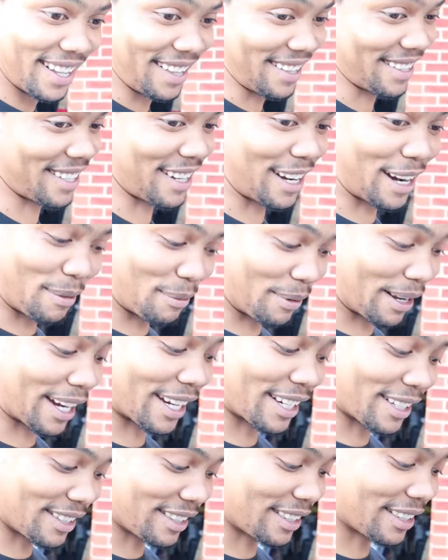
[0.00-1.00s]
So now I'm
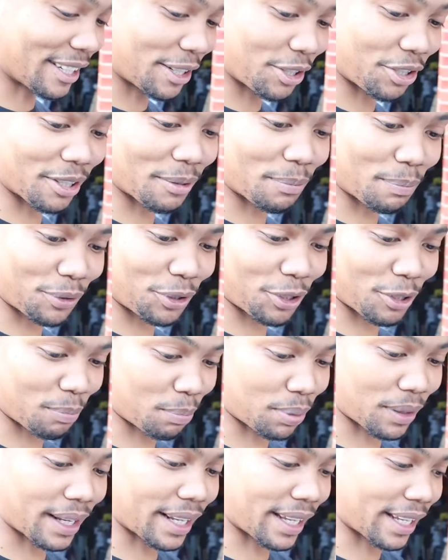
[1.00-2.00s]
like legit just
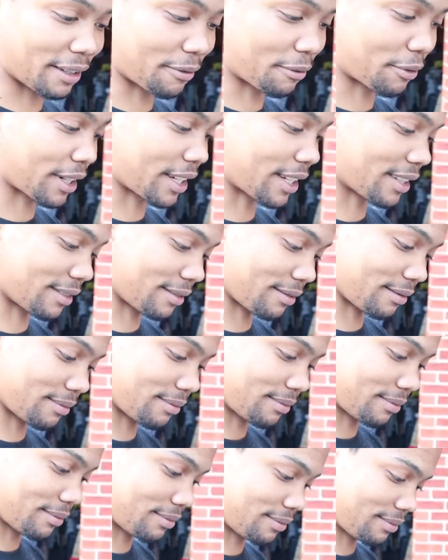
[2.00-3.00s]
playing freaking.
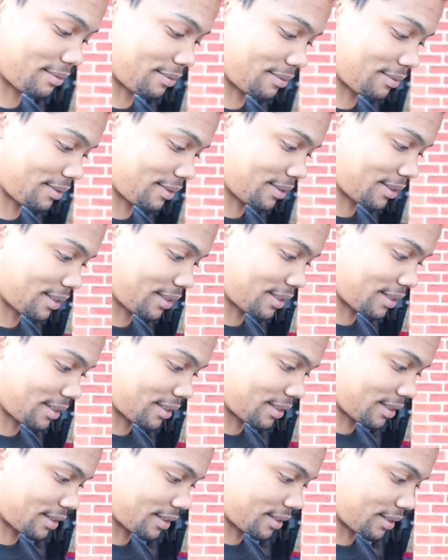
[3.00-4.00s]
I remember how to do the boost
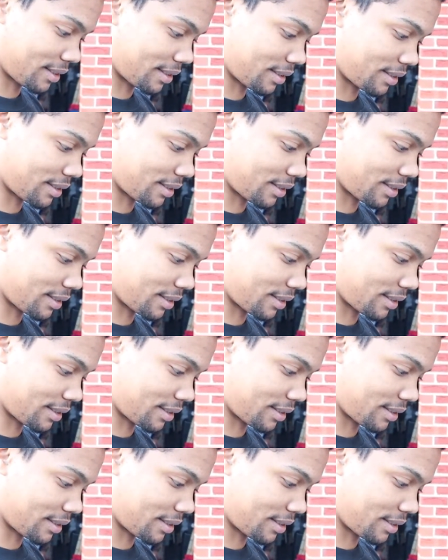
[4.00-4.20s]
one though.